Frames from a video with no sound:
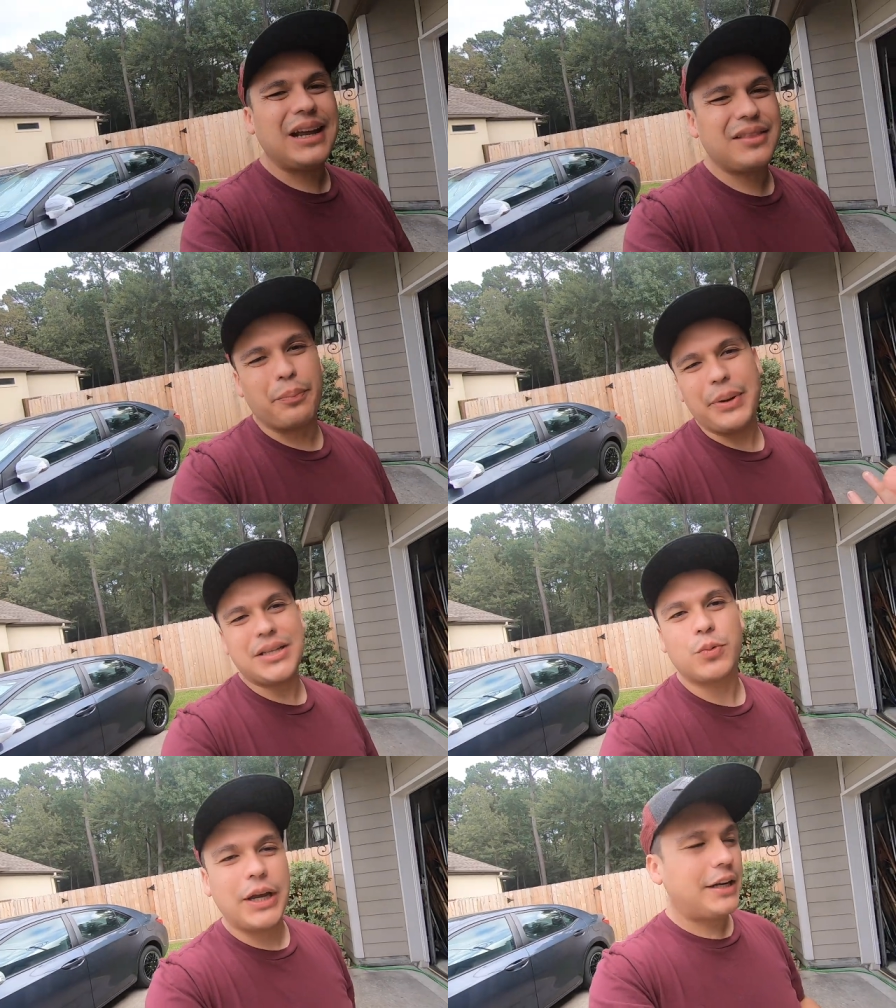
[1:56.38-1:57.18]
not the
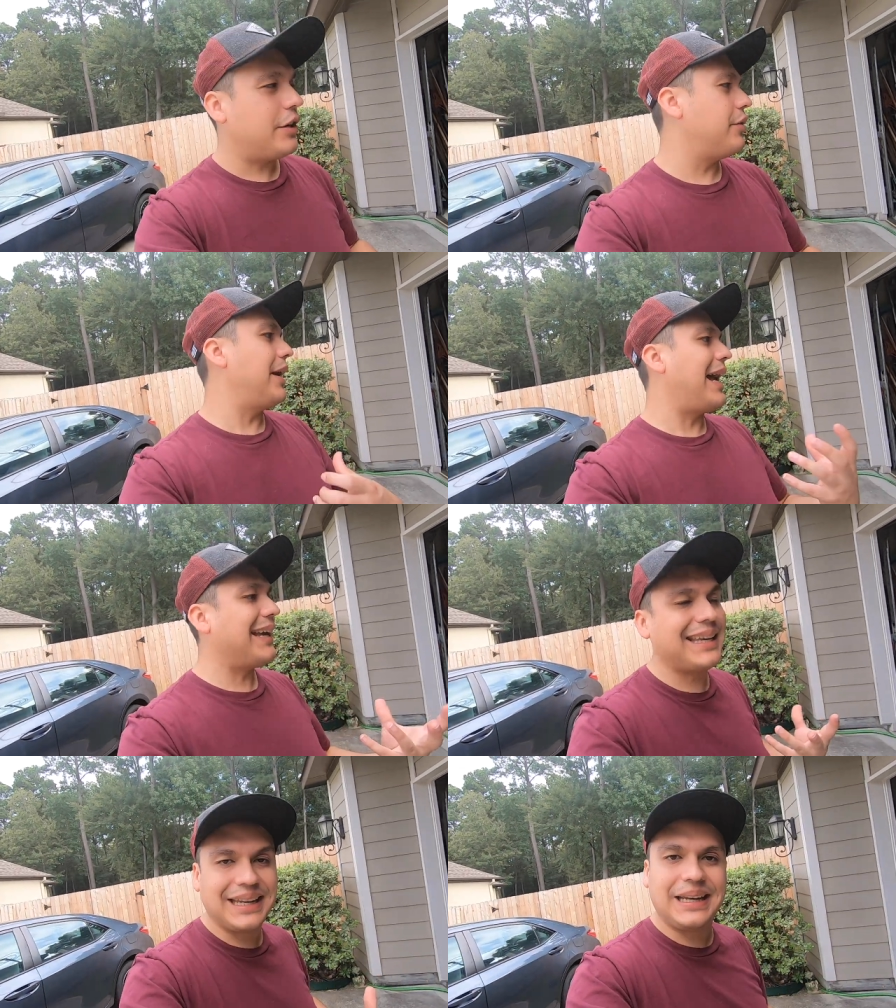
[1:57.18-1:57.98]
best way to do it,
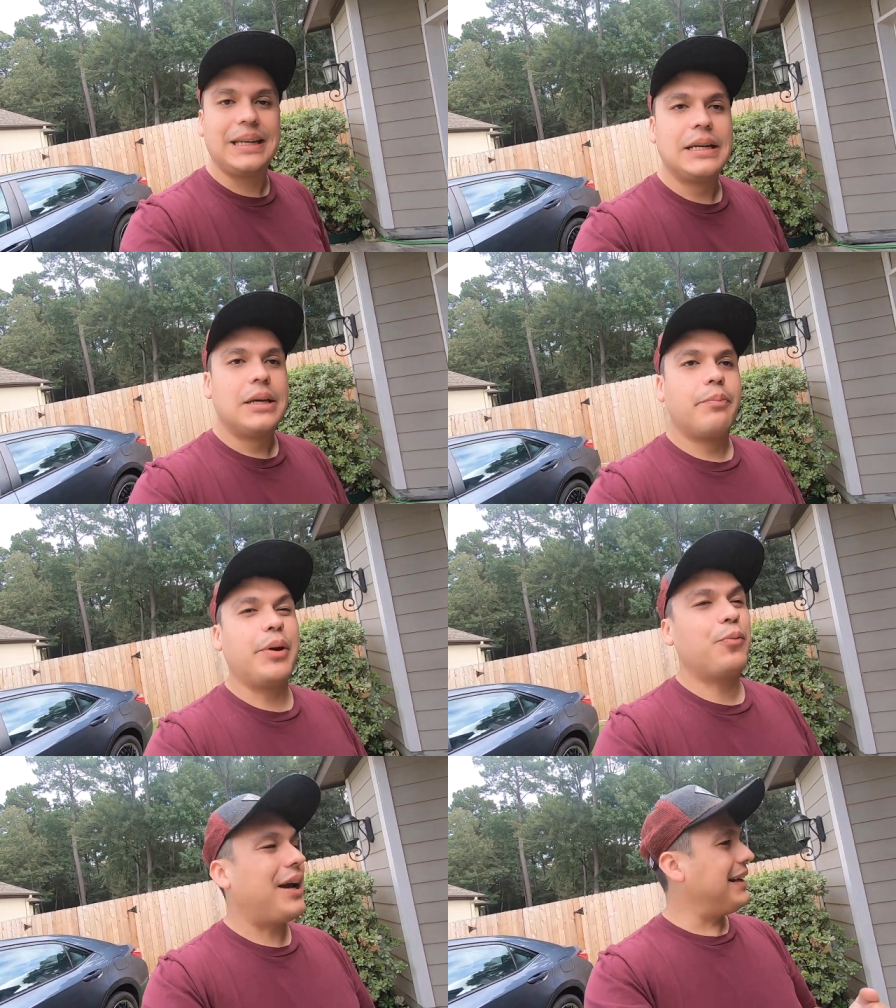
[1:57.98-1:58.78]
I get it.
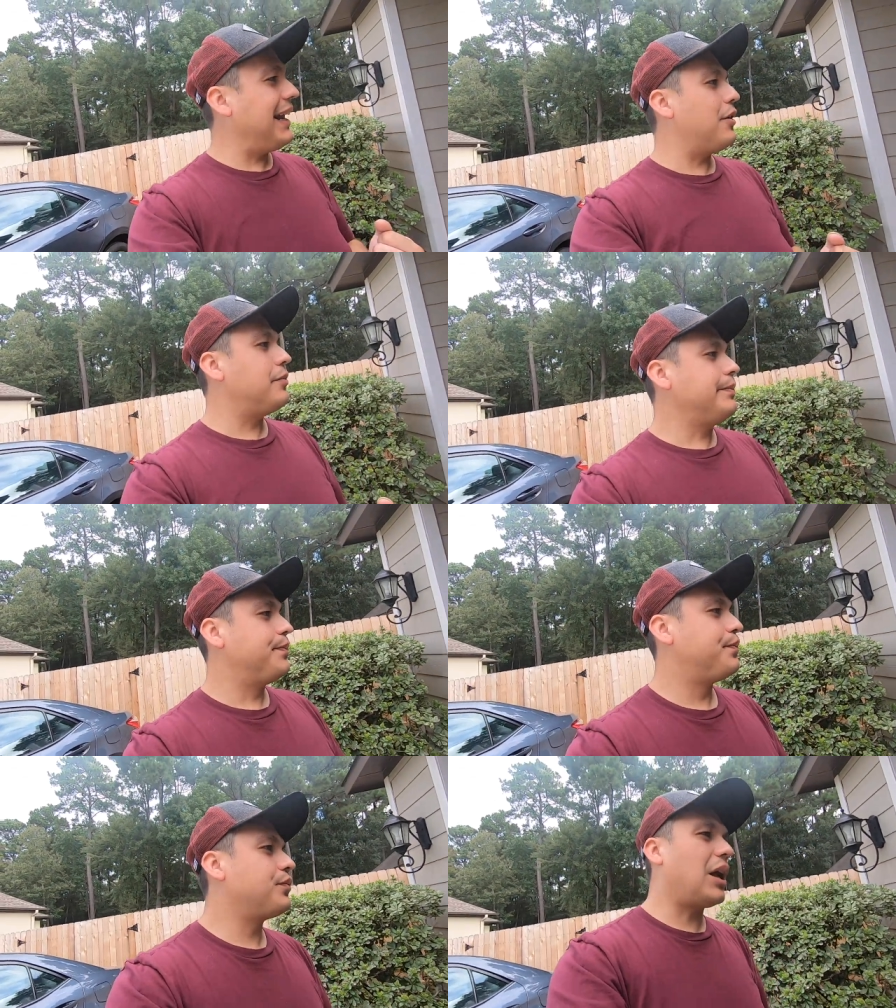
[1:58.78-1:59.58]
But right now,
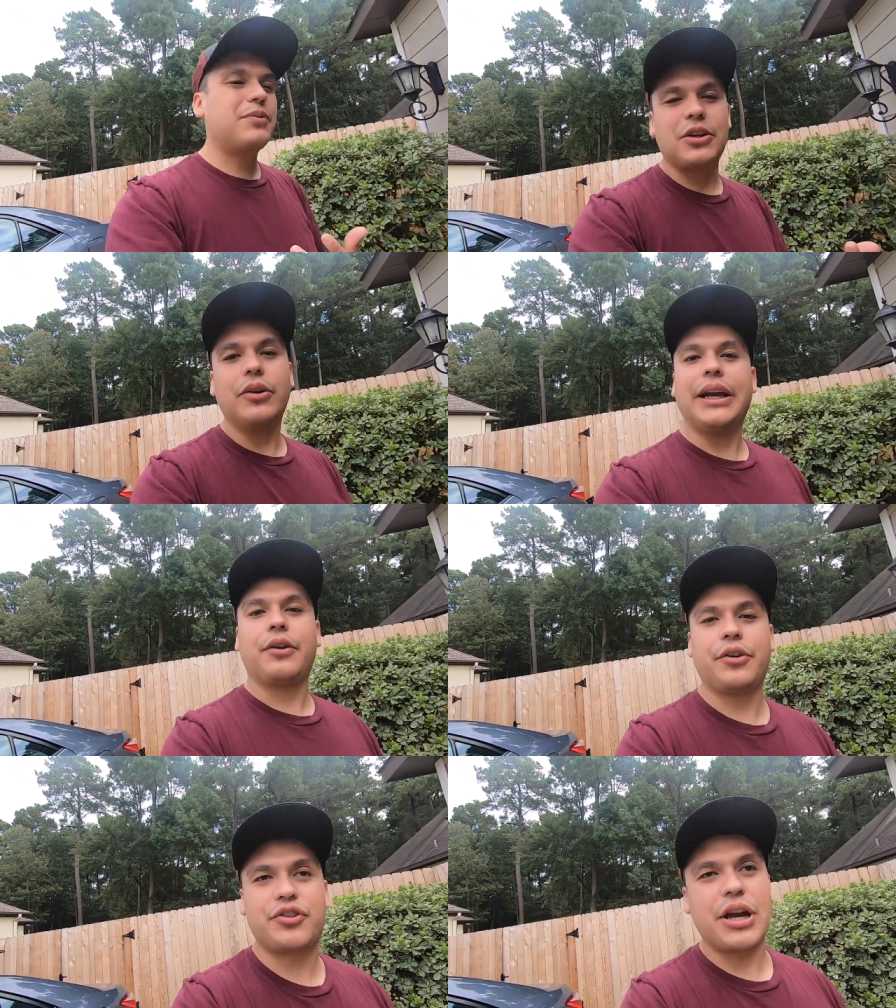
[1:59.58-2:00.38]
I'm so
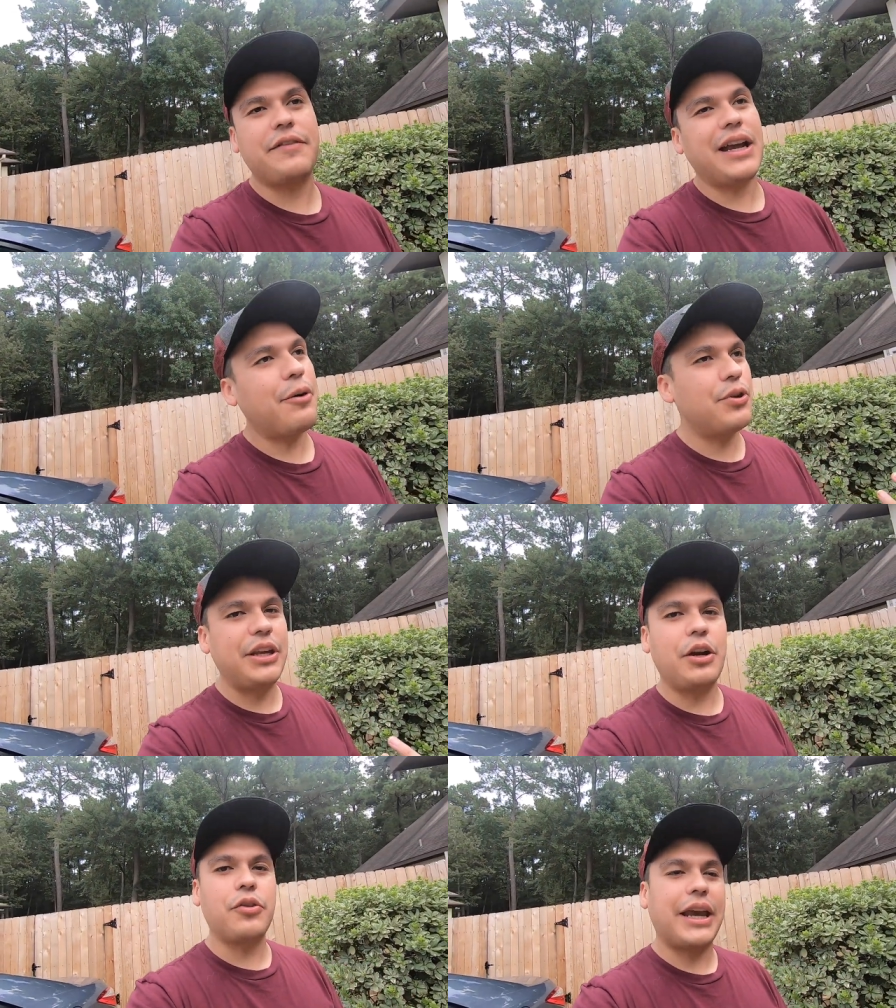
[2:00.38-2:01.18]
eager to drive it, I
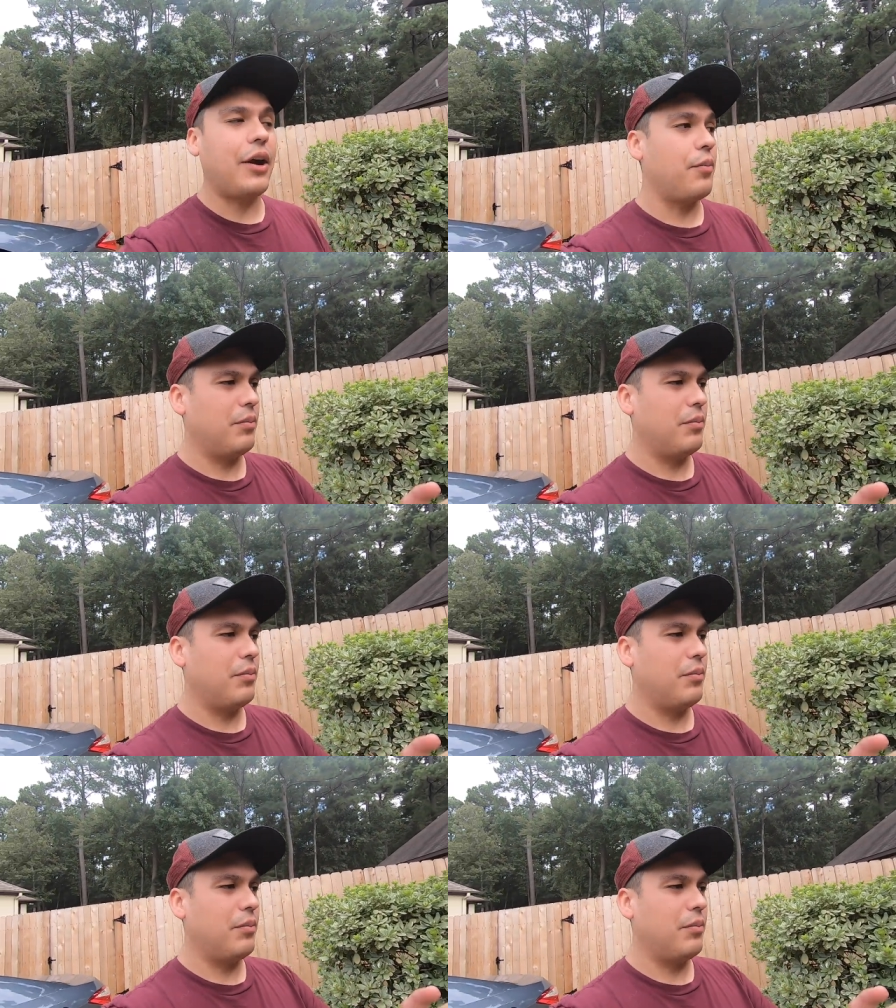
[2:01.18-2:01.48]
really don't care.